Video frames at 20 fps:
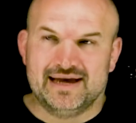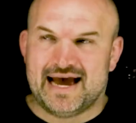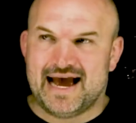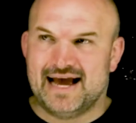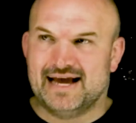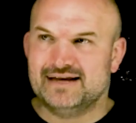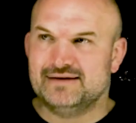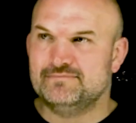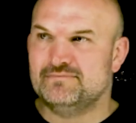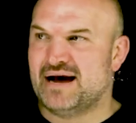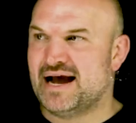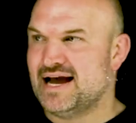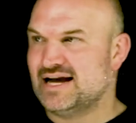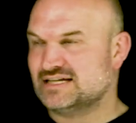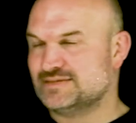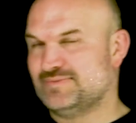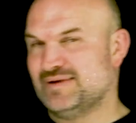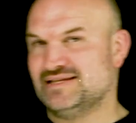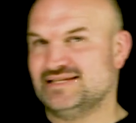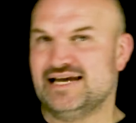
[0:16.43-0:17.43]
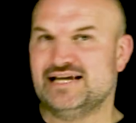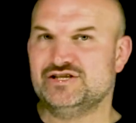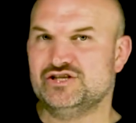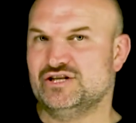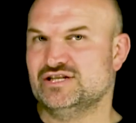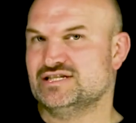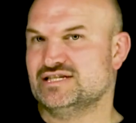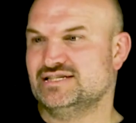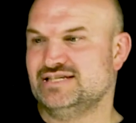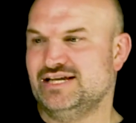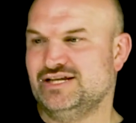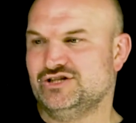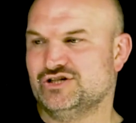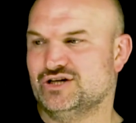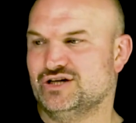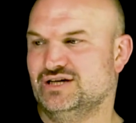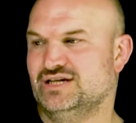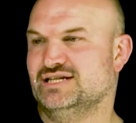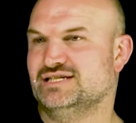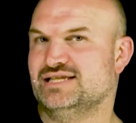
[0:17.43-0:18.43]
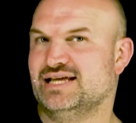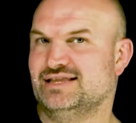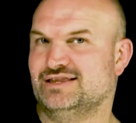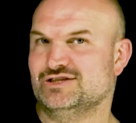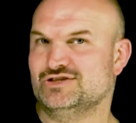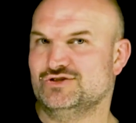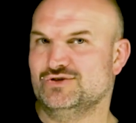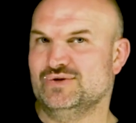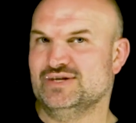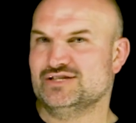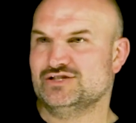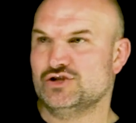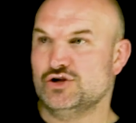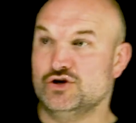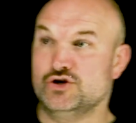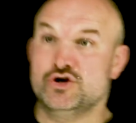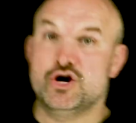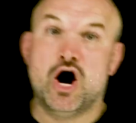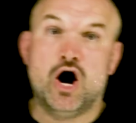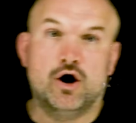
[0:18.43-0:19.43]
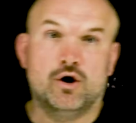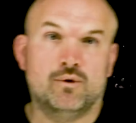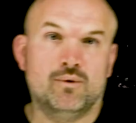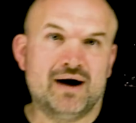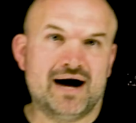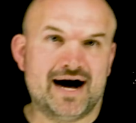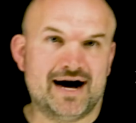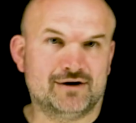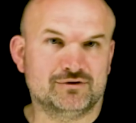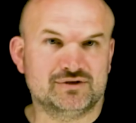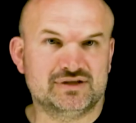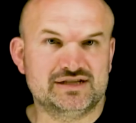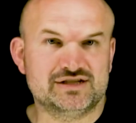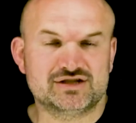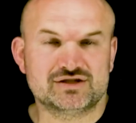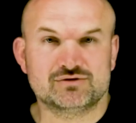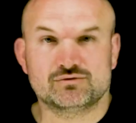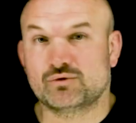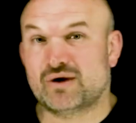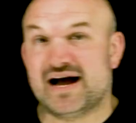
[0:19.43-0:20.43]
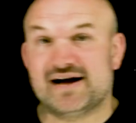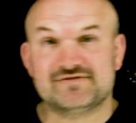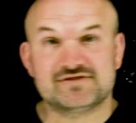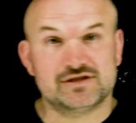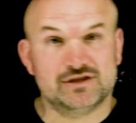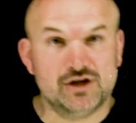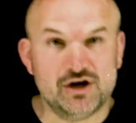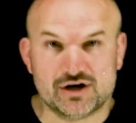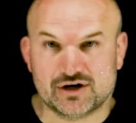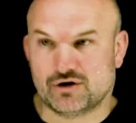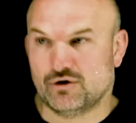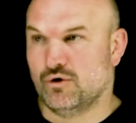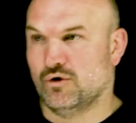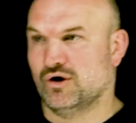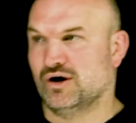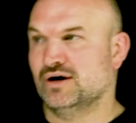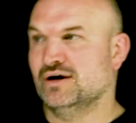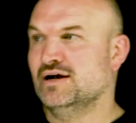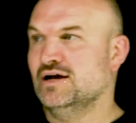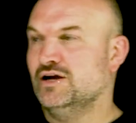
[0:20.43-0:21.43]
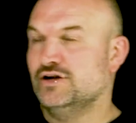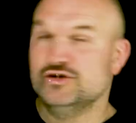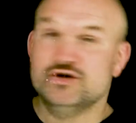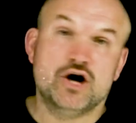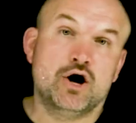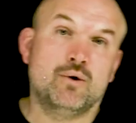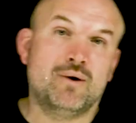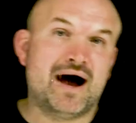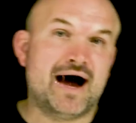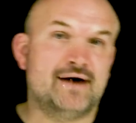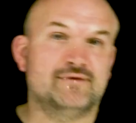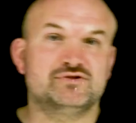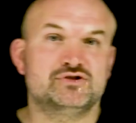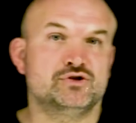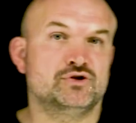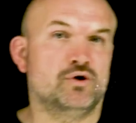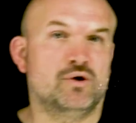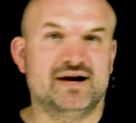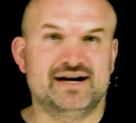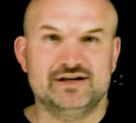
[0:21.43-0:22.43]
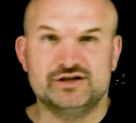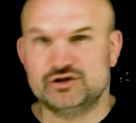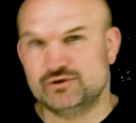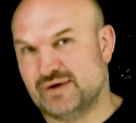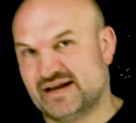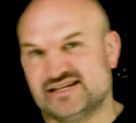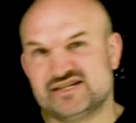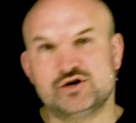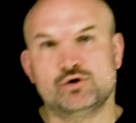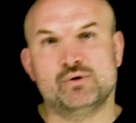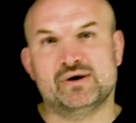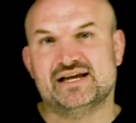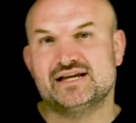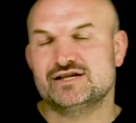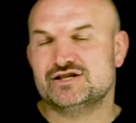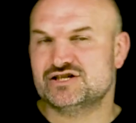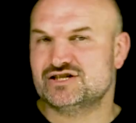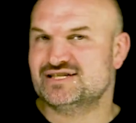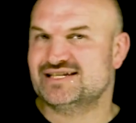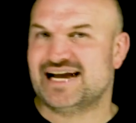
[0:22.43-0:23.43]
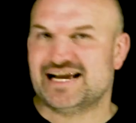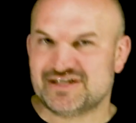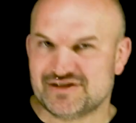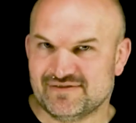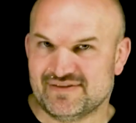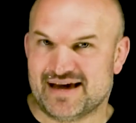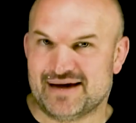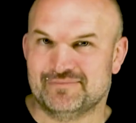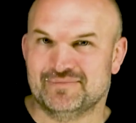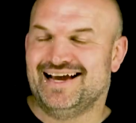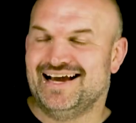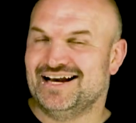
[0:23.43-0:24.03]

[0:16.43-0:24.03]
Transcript: And my expectation as a teacher is that the students know how these graphs look or know how to go ahead and do a quick sketch of them.